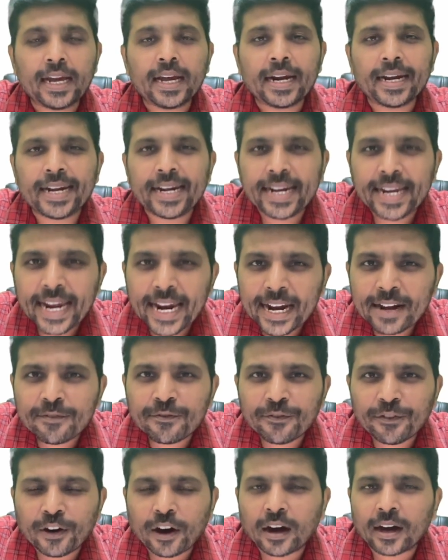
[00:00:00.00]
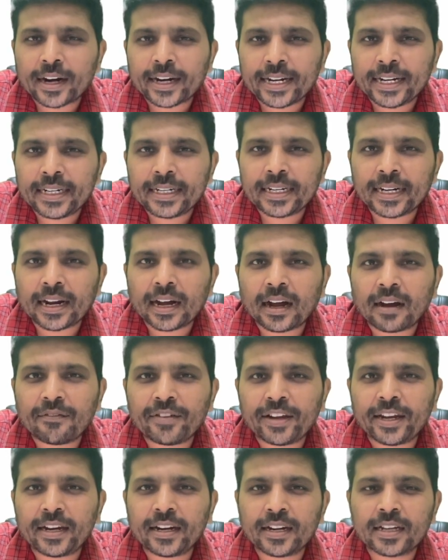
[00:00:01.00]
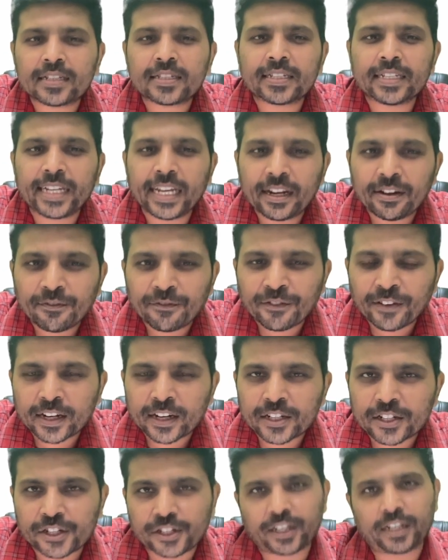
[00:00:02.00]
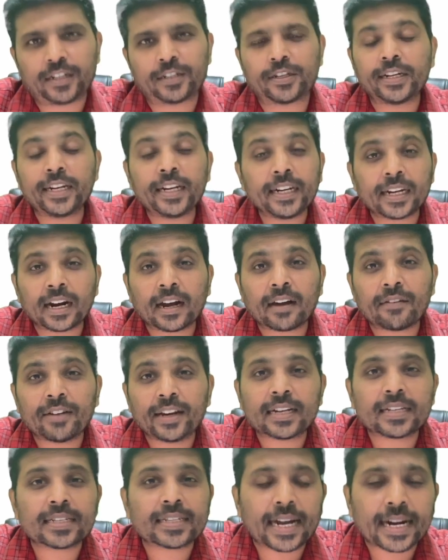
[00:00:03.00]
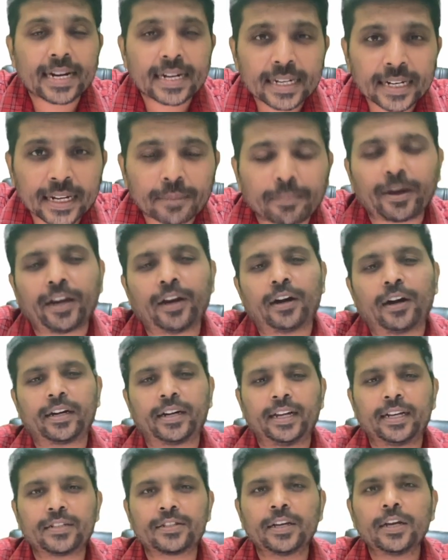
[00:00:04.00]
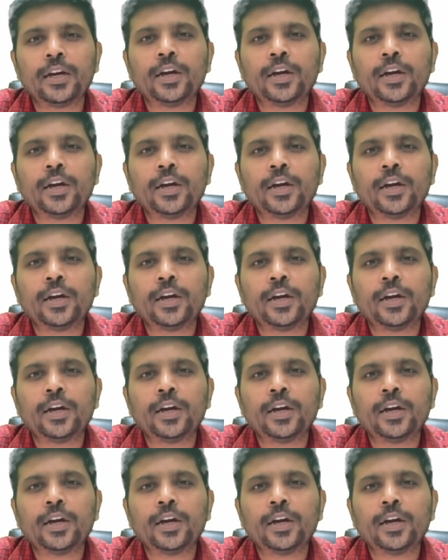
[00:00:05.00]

Need for intravenous infections, intravenous antibiotics